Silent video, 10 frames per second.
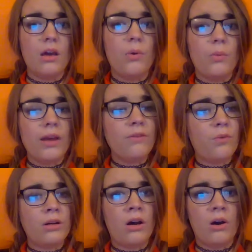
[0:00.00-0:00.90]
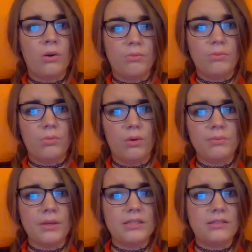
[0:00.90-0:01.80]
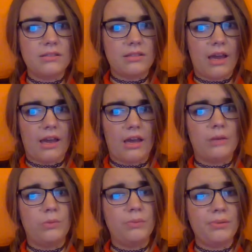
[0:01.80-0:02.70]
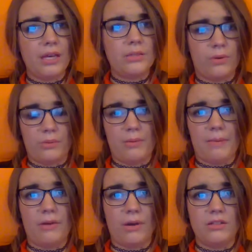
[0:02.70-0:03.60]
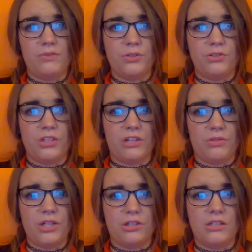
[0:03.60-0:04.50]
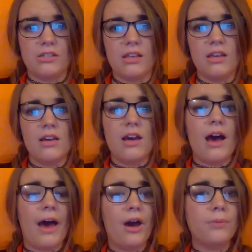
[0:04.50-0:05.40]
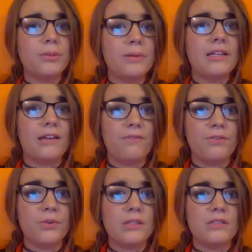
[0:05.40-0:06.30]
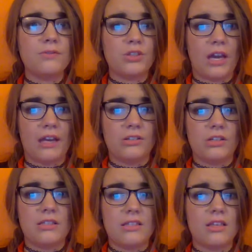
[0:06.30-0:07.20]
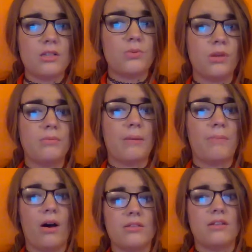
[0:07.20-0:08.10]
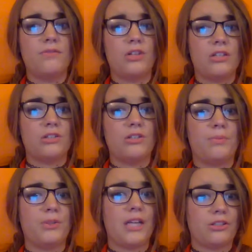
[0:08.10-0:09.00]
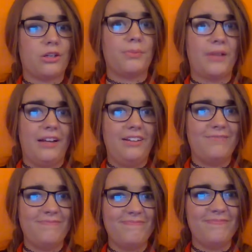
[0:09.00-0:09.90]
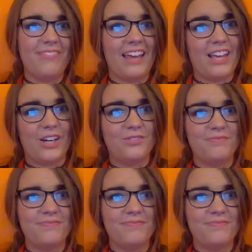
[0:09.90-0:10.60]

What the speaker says: We have one home, one place to stay, and one place where we may raise future generations. I hope to be an influence of change and see this world make positive changes to protect our planet. Thank you.